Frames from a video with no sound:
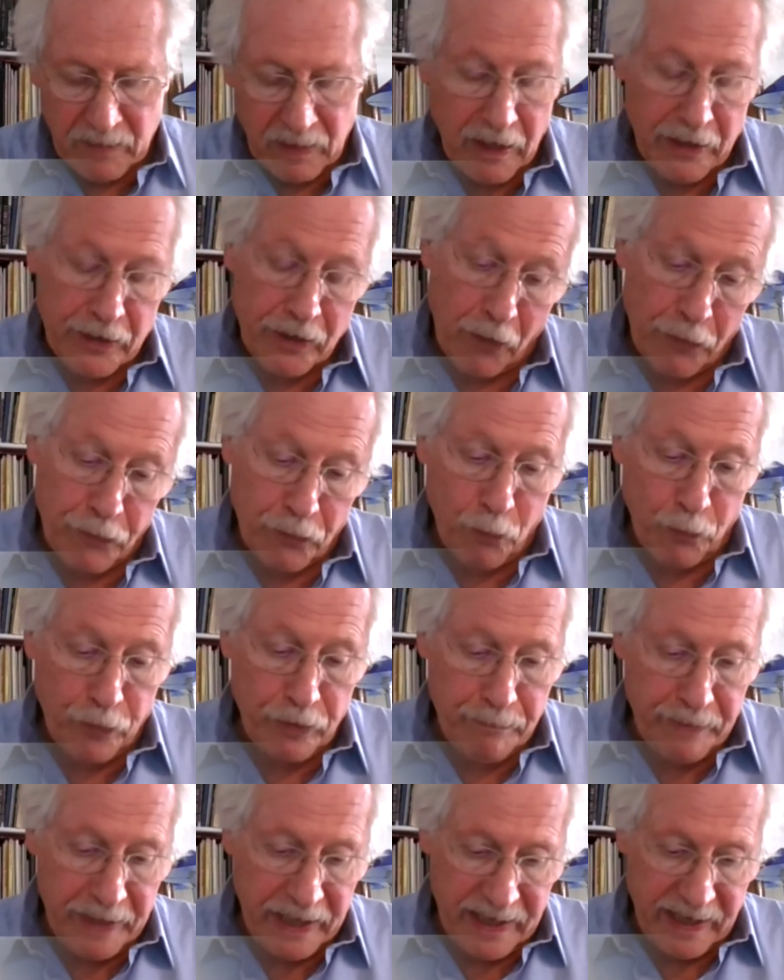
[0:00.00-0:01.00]
Another
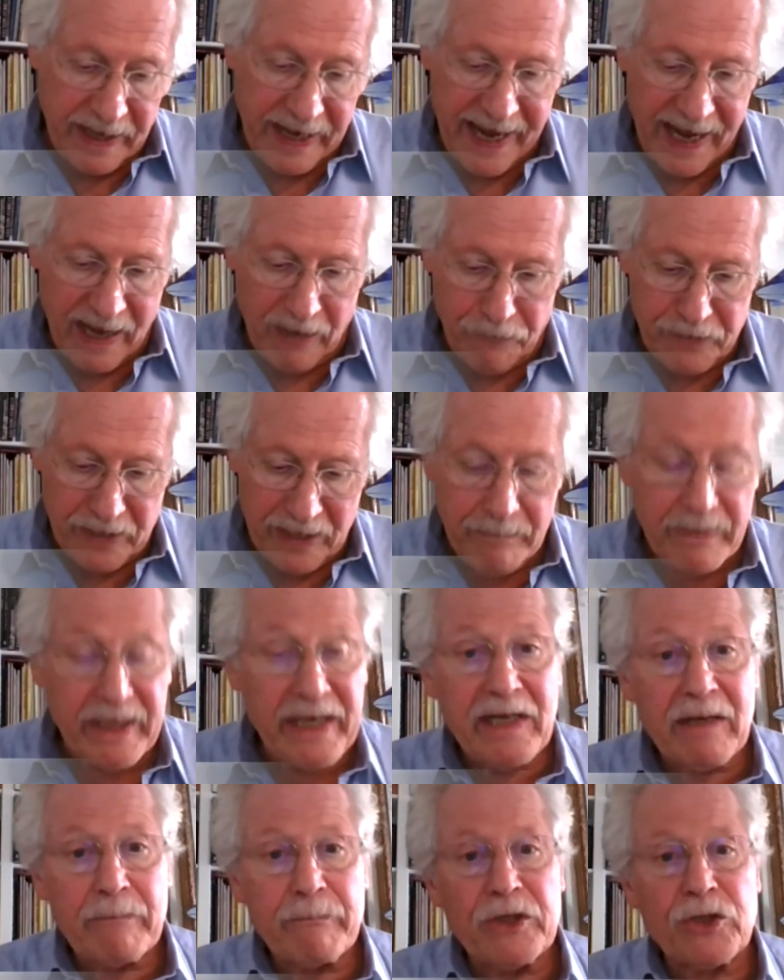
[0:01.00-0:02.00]
would be a half-day
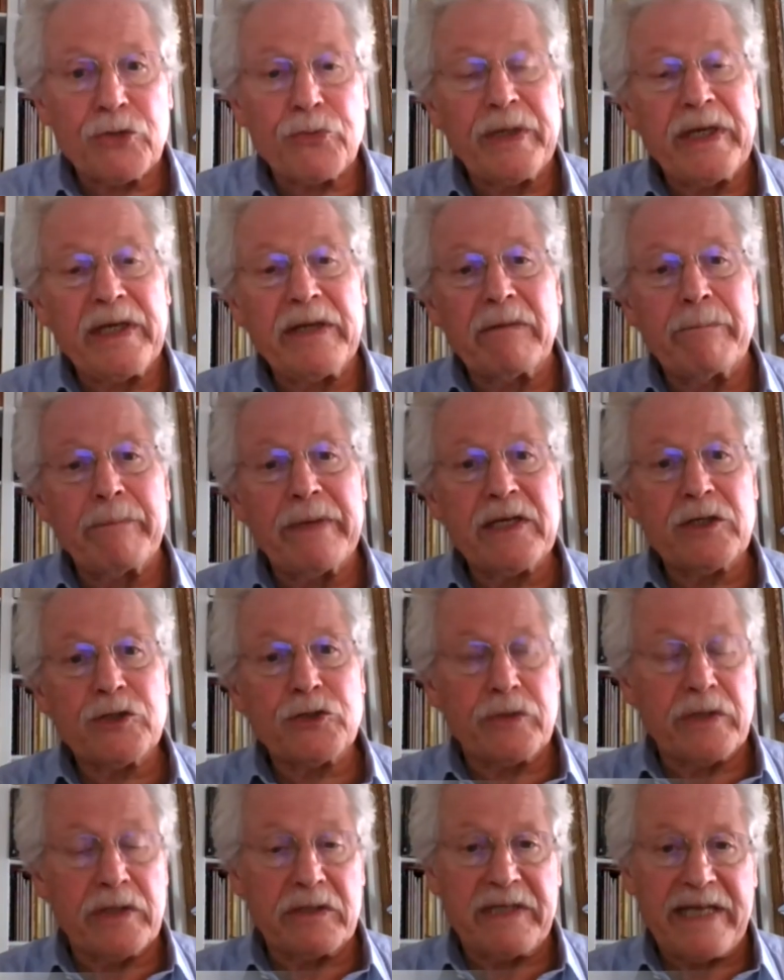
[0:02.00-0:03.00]
meeting between
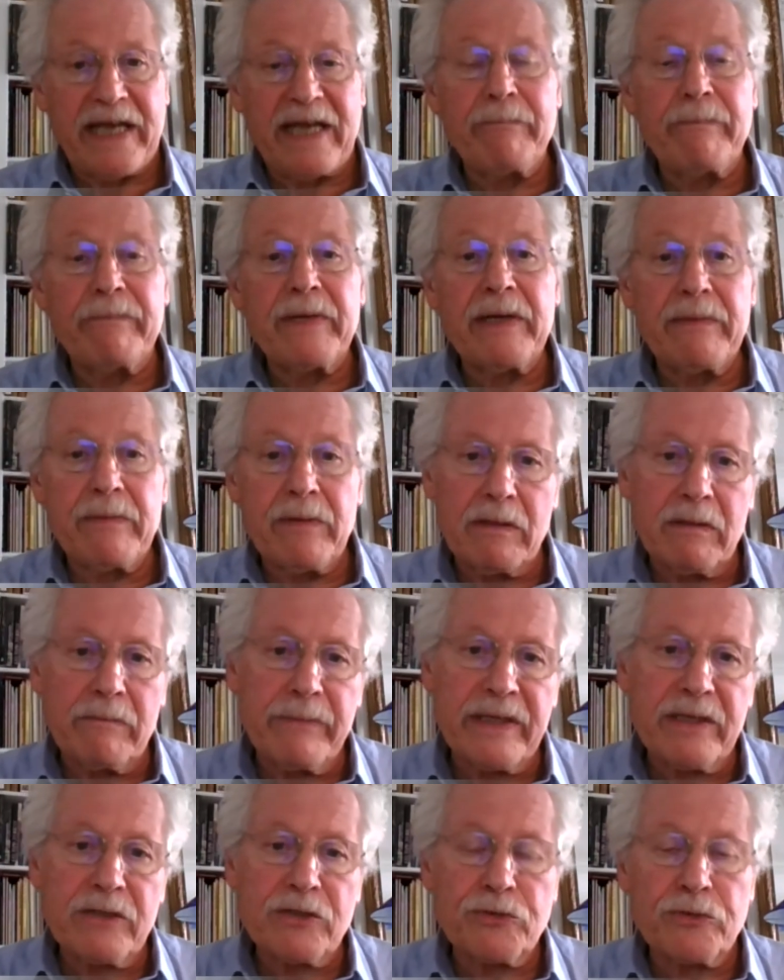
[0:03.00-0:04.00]
the ten
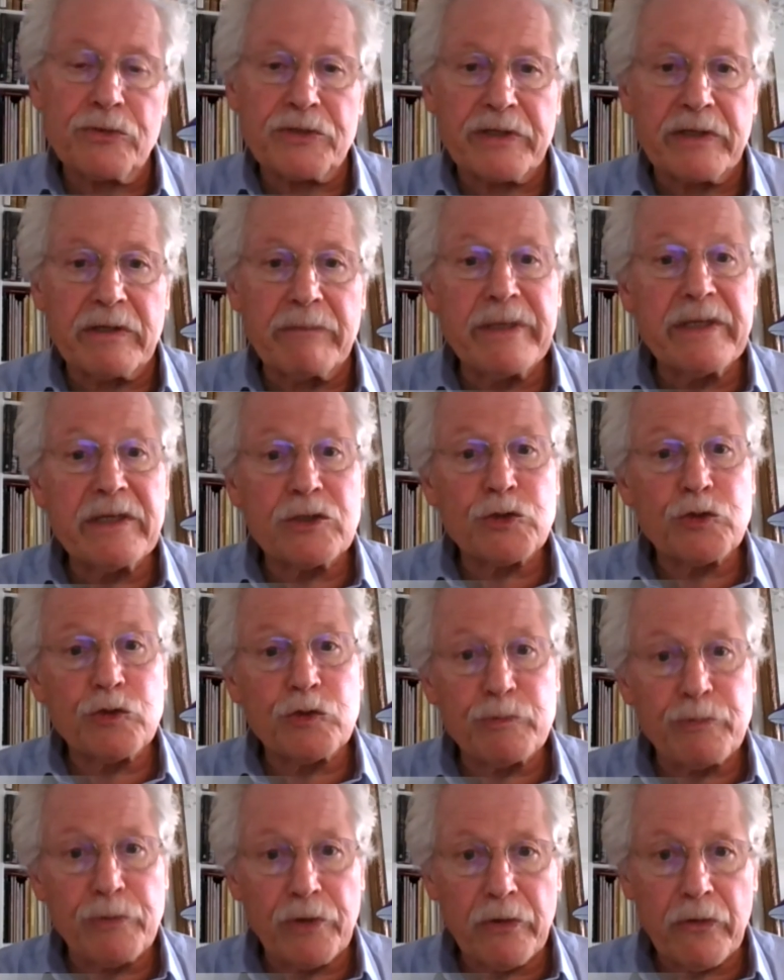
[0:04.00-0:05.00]
ministers and the
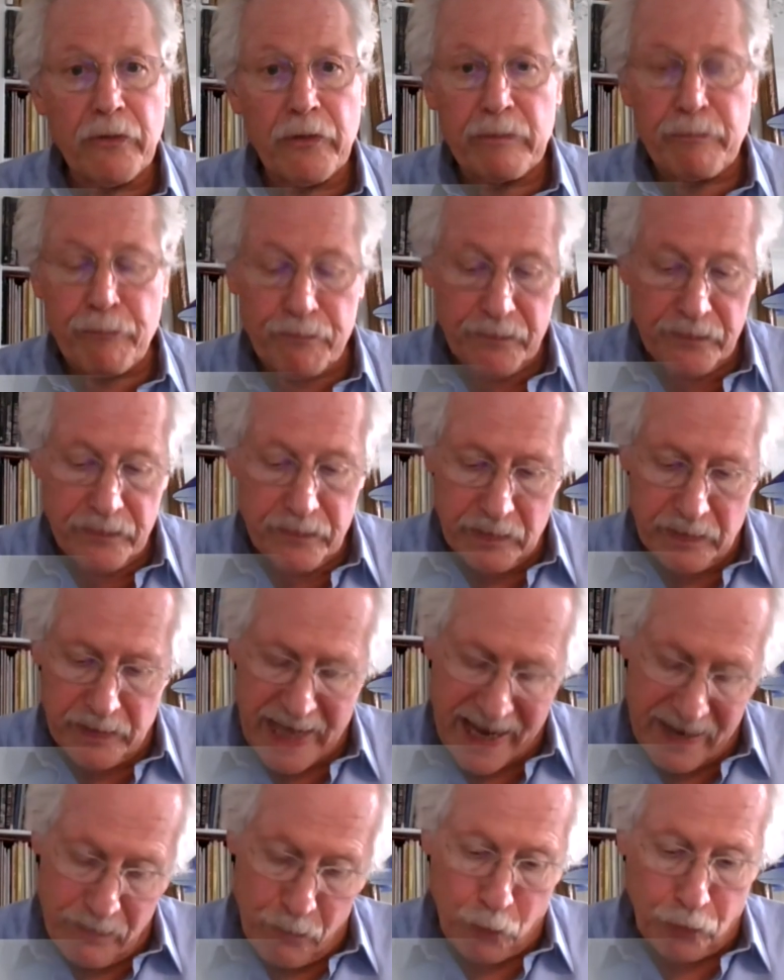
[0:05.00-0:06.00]
Ministers Bureau and
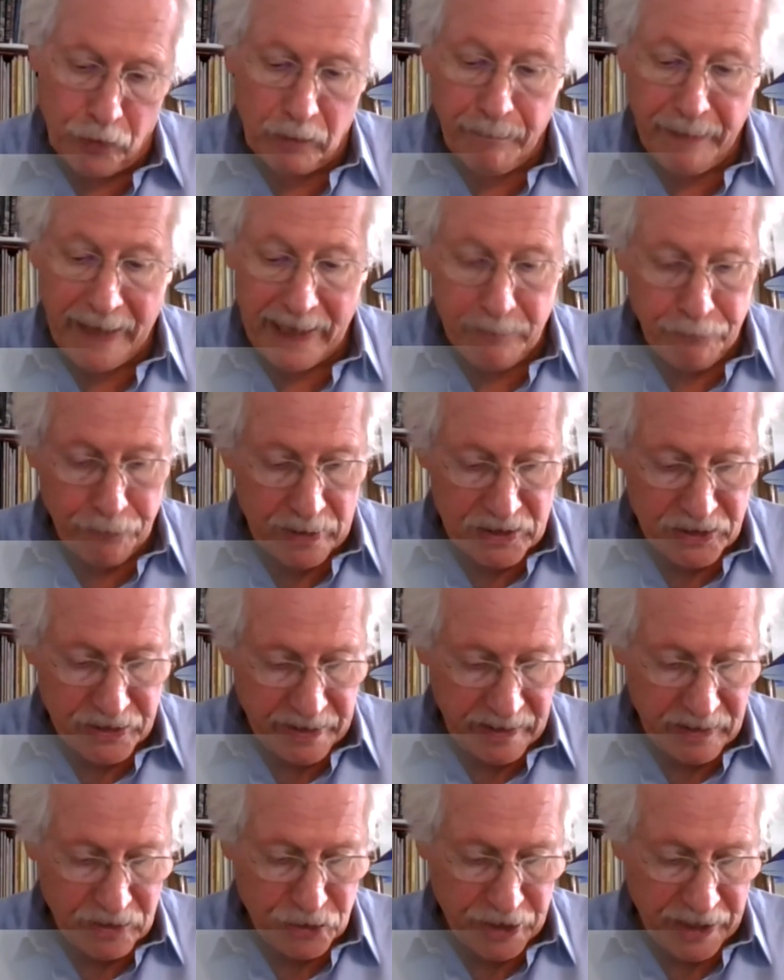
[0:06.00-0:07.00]
then World Bank
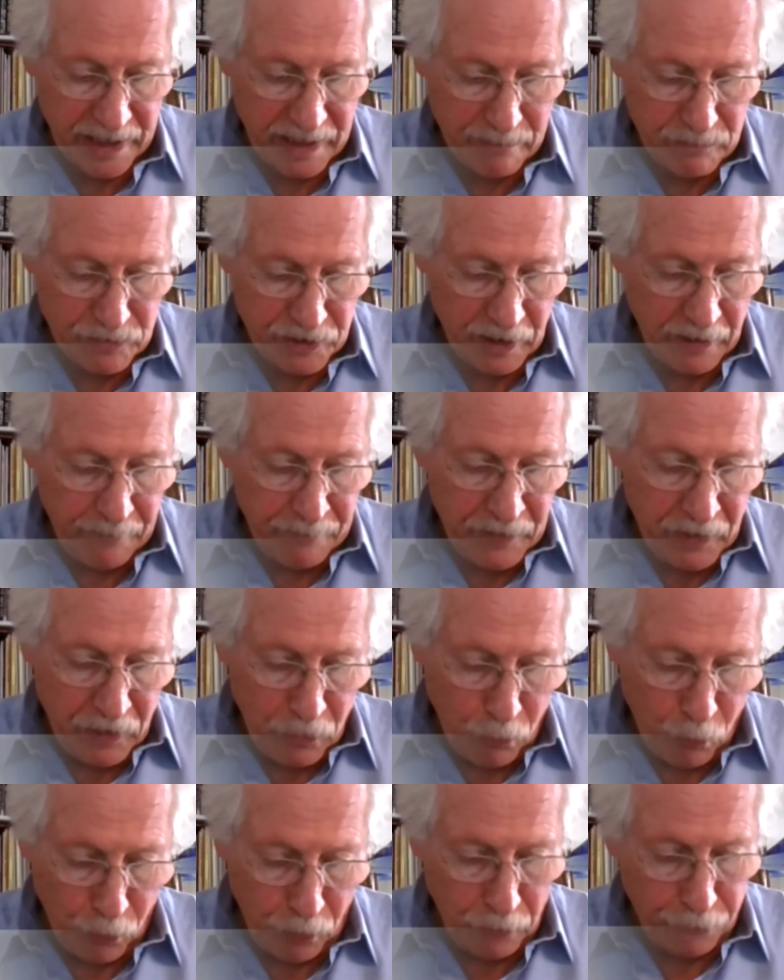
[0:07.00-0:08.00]
President James
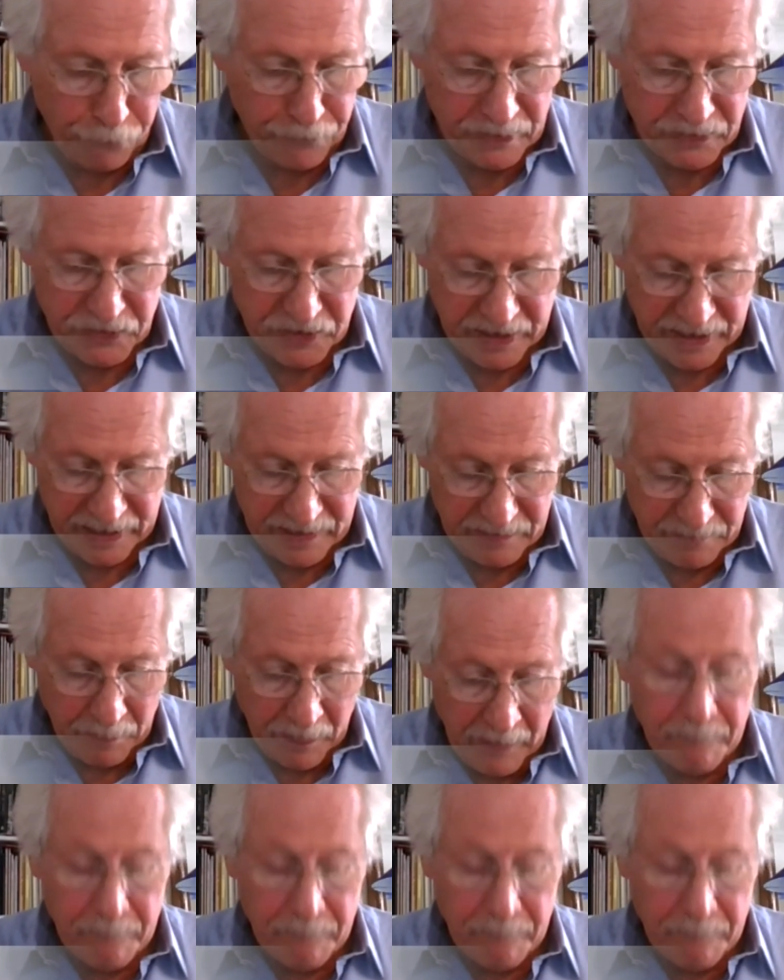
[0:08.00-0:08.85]
Wolfensohn.